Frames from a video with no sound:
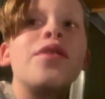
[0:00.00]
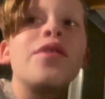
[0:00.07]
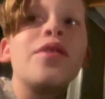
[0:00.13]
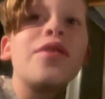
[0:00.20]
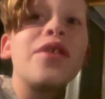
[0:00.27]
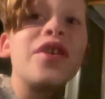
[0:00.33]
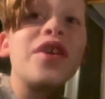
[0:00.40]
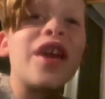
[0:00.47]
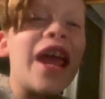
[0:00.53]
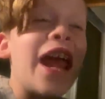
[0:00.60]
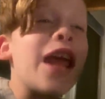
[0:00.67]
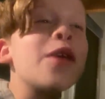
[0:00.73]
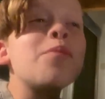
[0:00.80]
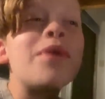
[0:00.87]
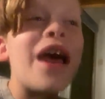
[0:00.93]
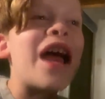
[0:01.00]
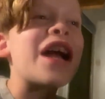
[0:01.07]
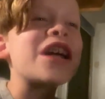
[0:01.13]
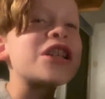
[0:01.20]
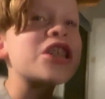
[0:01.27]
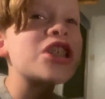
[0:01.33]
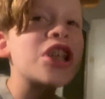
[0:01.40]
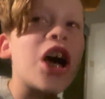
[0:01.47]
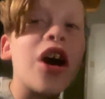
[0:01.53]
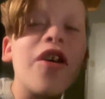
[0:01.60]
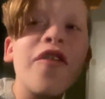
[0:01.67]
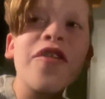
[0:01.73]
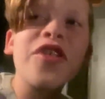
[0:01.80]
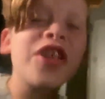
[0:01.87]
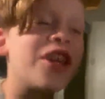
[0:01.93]
The apex of
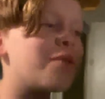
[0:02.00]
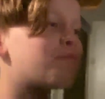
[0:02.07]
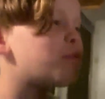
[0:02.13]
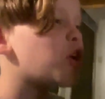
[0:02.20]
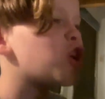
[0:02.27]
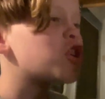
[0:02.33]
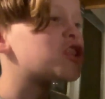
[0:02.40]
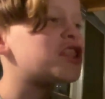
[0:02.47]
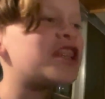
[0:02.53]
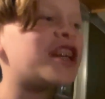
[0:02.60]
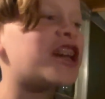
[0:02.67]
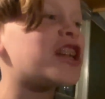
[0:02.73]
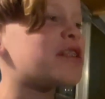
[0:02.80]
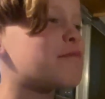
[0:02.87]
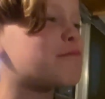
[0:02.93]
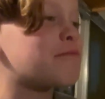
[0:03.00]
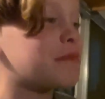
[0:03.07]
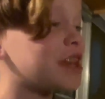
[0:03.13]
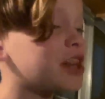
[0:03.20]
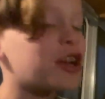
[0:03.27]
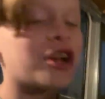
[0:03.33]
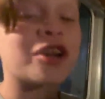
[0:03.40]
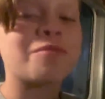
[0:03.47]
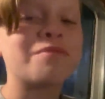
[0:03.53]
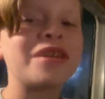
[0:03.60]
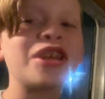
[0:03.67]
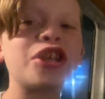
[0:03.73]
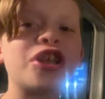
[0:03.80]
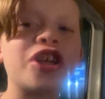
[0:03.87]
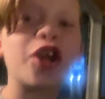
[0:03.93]
the Perseid
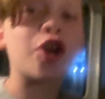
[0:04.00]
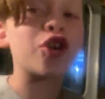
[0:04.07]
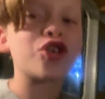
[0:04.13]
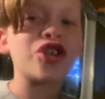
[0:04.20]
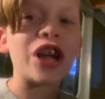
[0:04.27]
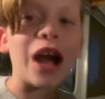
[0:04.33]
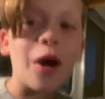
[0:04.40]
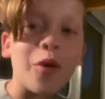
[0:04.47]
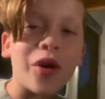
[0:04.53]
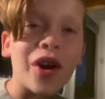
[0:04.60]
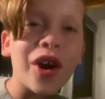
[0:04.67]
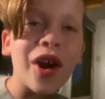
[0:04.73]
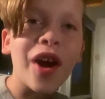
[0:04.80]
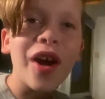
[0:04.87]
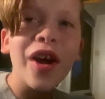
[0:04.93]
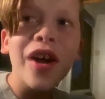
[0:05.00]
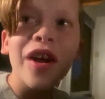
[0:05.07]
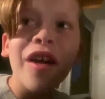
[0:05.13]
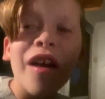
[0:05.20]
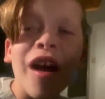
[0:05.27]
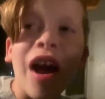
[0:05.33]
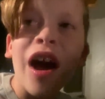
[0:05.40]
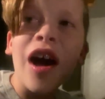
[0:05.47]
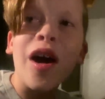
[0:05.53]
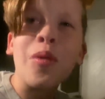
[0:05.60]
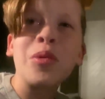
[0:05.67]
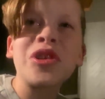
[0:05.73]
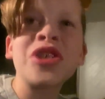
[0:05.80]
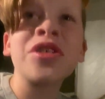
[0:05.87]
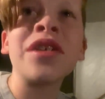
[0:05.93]
meteor shower,
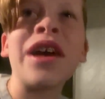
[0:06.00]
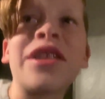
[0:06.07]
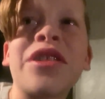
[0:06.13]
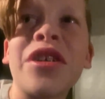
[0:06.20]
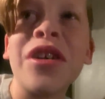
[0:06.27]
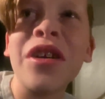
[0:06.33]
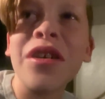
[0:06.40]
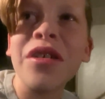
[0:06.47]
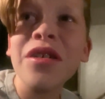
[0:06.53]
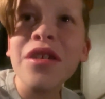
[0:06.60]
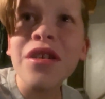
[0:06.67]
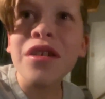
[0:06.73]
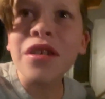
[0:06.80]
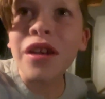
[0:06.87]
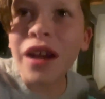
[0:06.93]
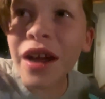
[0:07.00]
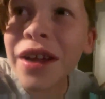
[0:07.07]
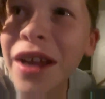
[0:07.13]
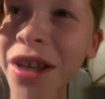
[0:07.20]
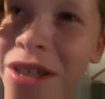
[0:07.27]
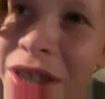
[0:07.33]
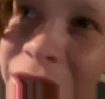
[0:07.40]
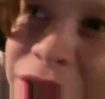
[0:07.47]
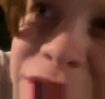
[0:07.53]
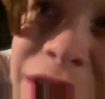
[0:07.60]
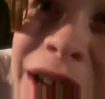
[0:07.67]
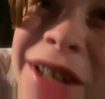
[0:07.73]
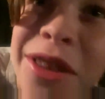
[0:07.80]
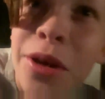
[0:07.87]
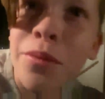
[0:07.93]
which is like the, I guess there's
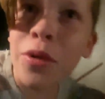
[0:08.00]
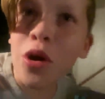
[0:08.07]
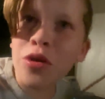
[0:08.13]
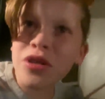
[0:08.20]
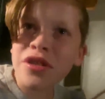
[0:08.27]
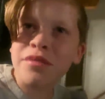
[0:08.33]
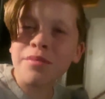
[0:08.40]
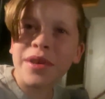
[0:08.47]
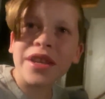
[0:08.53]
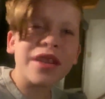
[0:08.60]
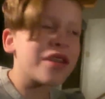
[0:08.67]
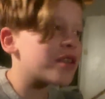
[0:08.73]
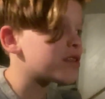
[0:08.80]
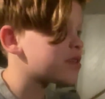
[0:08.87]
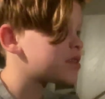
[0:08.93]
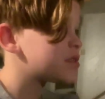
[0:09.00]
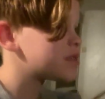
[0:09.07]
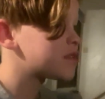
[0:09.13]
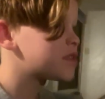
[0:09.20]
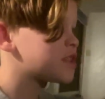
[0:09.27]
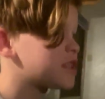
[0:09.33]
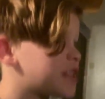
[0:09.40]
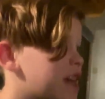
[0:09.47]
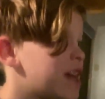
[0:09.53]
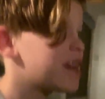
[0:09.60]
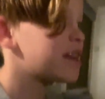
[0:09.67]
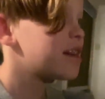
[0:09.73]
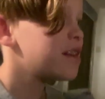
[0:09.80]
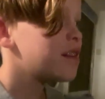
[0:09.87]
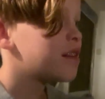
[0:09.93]
like the most meteors today
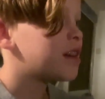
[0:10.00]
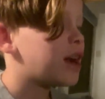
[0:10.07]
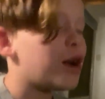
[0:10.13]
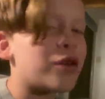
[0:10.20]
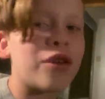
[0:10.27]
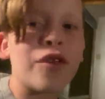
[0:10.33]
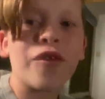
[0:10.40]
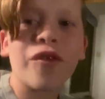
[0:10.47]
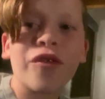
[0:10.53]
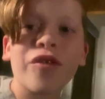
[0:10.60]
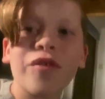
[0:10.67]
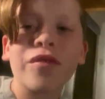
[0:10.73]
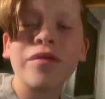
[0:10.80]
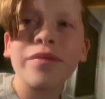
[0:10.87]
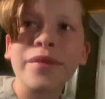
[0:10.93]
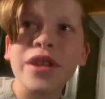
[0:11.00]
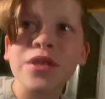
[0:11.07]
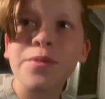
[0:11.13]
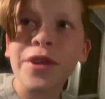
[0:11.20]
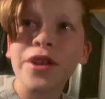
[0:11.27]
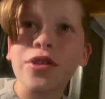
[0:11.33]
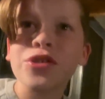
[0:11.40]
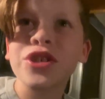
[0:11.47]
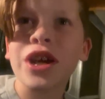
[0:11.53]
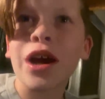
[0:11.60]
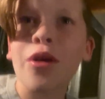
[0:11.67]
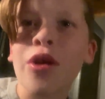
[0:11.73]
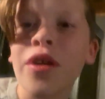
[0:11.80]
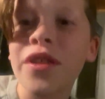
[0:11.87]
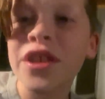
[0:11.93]
out of this meteor
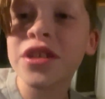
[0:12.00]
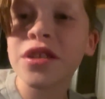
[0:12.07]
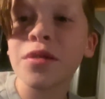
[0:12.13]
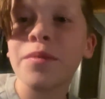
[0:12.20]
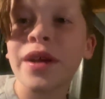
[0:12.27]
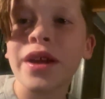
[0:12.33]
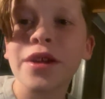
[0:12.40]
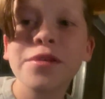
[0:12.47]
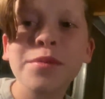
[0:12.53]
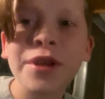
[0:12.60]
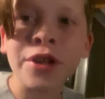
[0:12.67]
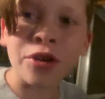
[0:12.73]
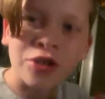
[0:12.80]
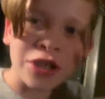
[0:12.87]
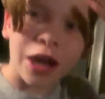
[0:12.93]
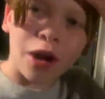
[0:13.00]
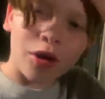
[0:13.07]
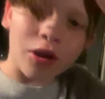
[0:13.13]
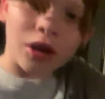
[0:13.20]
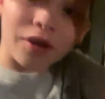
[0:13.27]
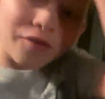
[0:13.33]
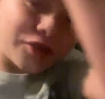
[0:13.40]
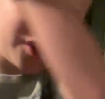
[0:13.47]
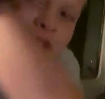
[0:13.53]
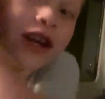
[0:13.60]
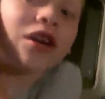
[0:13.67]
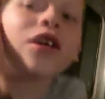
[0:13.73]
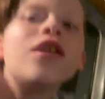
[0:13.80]
shower, and this is the biggest meteor shower of the year.